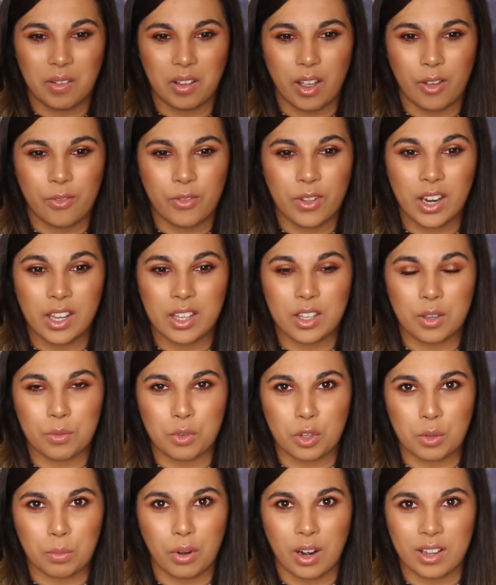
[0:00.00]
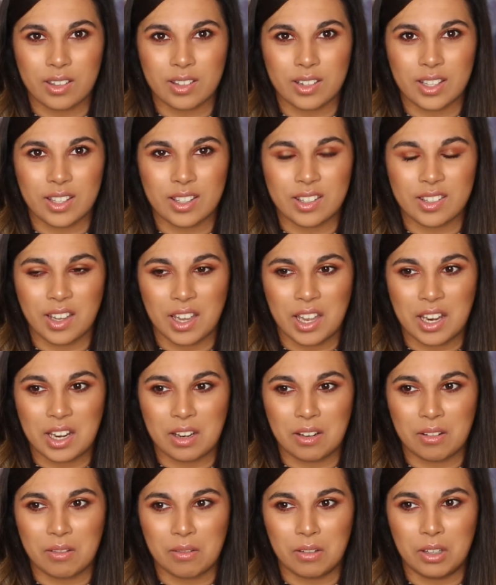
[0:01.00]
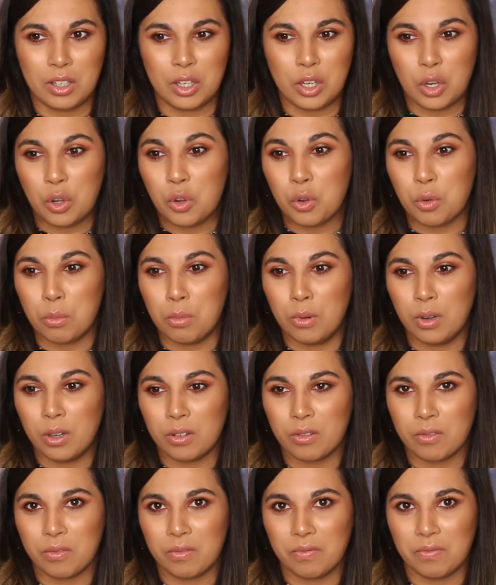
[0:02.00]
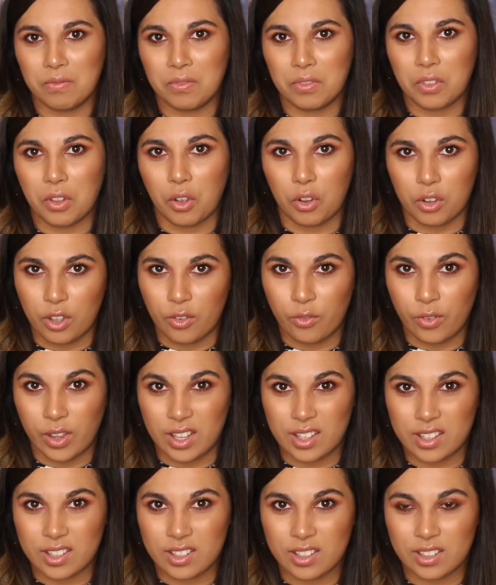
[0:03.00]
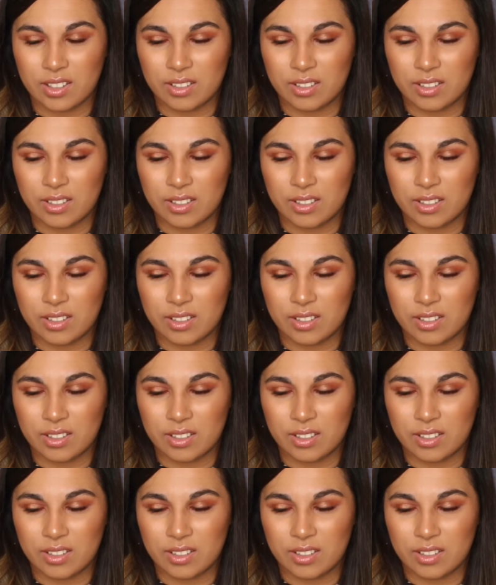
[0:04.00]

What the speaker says: I feel like you've just practically sticking lube on your face.